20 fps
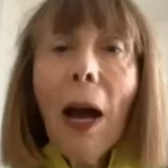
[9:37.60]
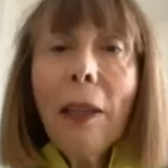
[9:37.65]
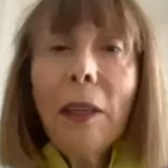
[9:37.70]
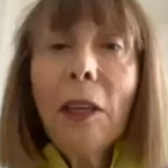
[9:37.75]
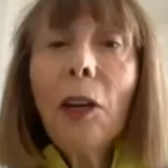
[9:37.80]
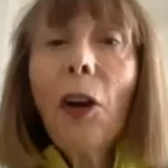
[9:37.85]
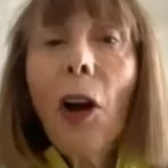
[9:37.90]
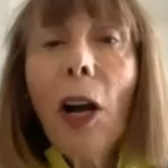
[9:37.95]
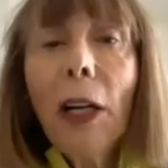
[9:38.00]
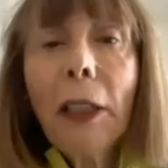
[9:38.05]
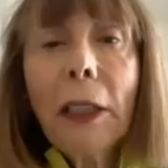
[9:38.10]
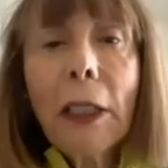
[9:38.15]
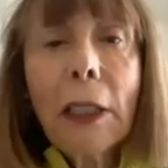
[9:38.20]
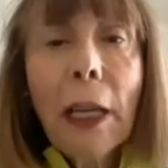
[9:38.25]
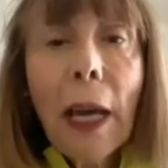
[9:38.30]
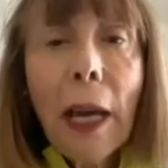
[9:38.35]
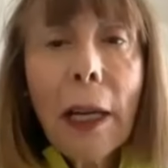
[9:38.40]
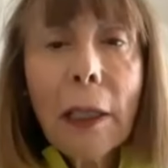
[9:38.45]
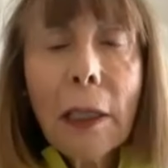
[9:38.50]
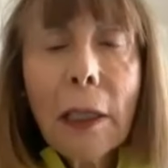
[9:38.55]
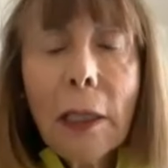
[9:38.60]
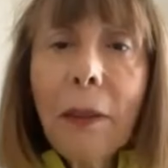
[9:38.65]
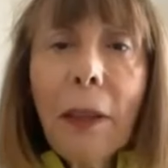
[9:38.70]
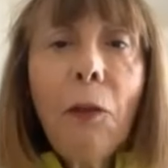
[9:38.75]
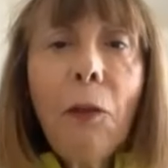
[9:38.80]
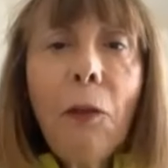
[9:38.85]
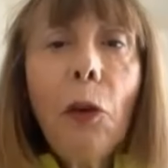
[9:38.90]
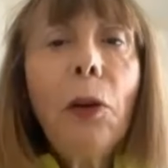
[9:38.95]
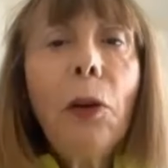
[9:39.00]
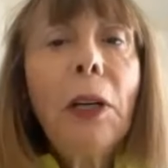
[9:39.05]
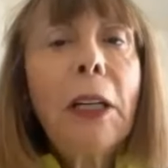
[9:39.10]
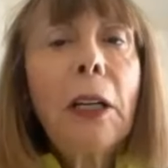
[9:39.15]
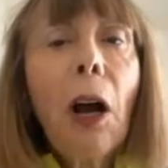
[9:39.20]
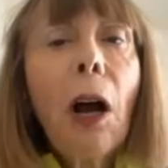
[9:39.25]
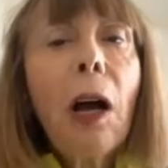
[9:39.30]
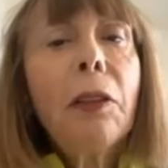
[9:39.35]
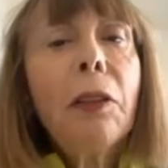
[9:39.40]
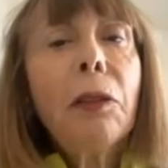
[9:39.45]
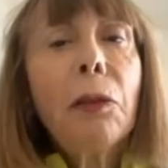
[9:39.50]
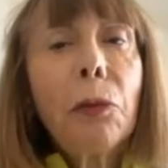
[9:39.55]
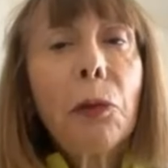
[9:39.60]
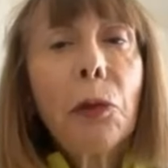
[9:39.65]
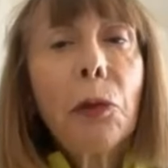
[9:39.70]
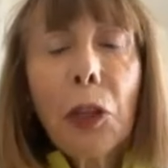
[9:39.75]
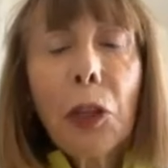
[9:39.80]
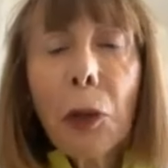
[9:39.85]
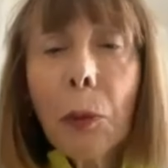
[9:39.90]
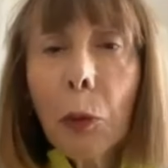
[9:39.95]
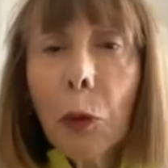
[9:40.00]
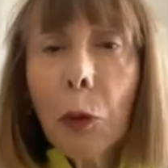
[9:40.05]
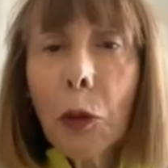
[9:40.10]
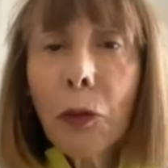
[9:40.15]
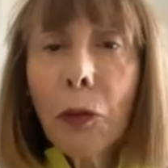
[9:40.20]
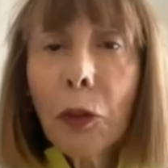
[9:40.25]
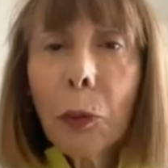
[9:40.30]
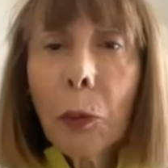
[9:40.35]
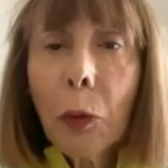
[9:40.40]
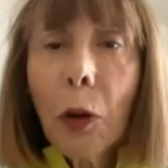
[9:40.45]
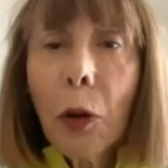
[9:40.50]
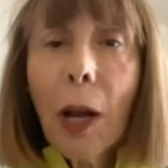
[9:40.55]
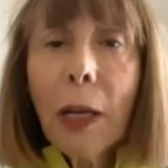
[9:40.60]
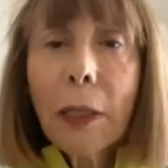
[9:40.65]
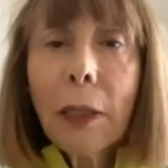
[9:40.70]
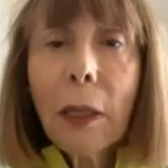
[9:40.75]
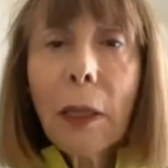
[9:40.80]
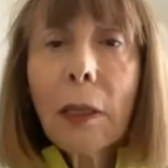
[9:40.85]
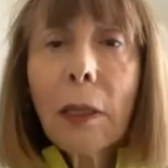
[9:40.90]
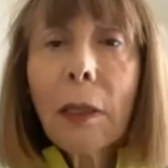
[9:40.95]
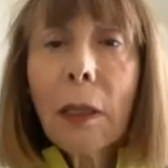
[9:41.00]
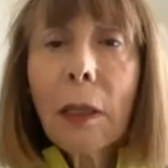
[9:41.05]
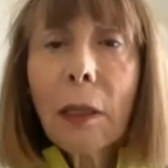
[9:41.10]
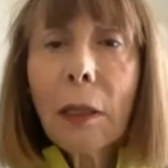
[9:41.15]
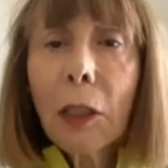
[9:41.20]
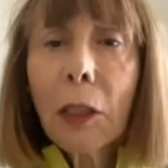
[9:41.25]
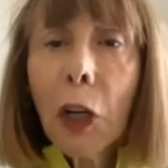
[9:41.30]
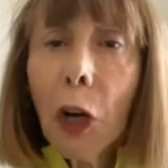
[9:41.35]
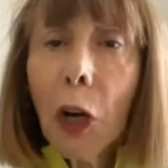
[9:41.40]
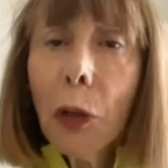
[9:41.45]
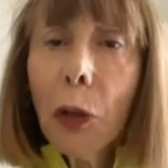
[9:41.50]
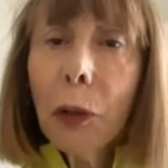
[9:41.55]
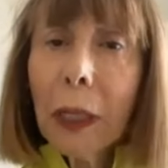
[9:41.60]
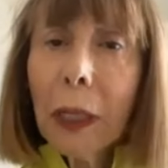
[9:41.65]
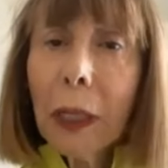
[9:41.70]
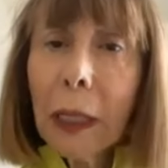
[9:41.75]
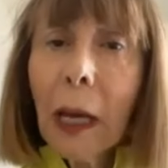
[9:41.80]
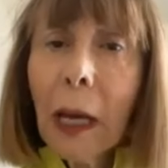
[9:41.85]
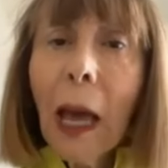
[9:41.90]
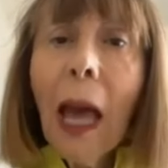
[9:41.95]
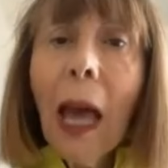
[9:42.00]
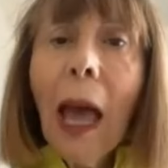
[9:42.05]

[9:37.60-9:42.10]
the architects. They've already gone through the approval process and the coding.